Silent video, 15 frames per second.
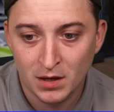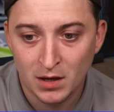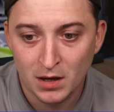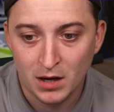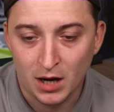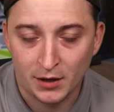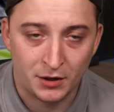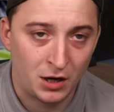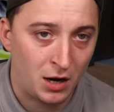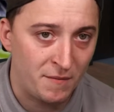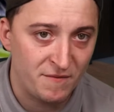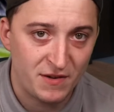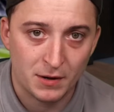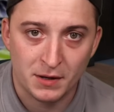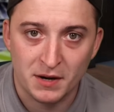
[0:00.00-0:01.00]
I don't know. I'm
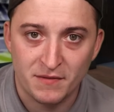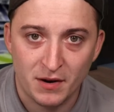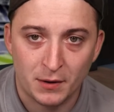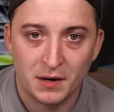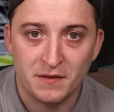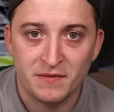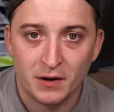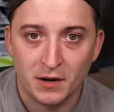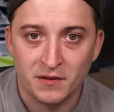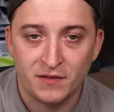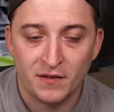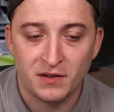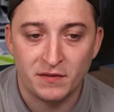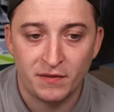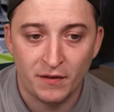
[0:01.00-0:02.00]
very, very, very
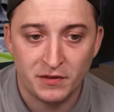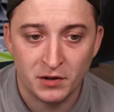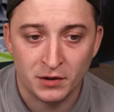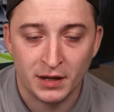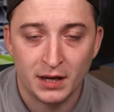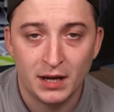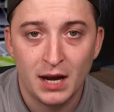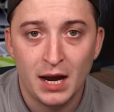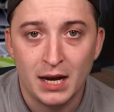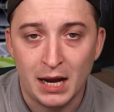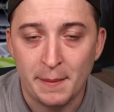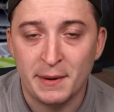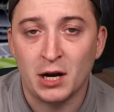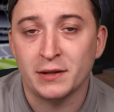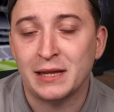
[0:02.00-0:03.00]
50-50 on it. Let
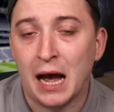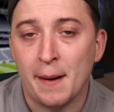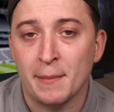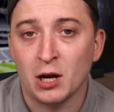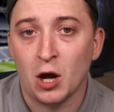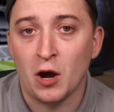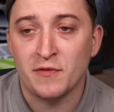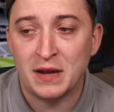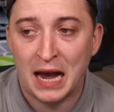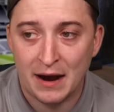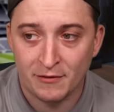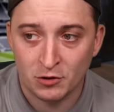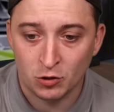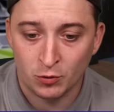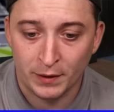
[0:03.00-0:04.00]
me know down below if you
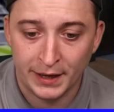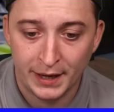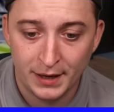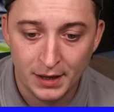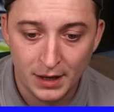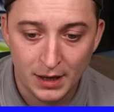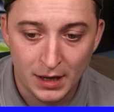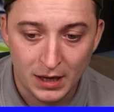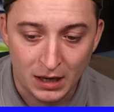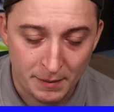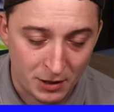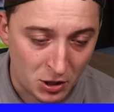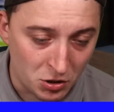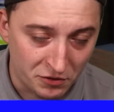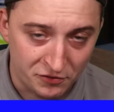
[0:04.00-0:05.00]
haven't already. Let me know
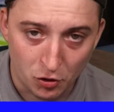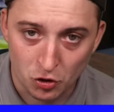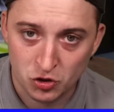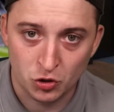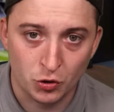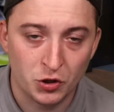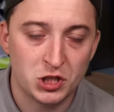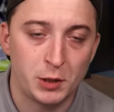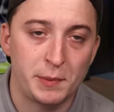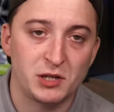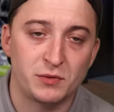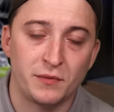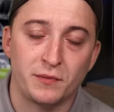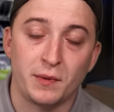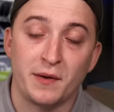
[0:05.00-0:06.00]
your thoughts on all the topics
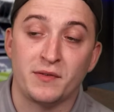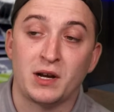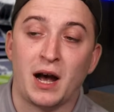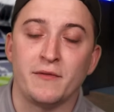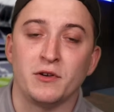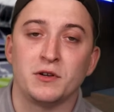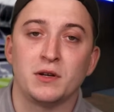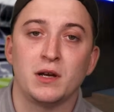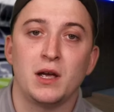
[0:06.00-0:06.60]
we've covered.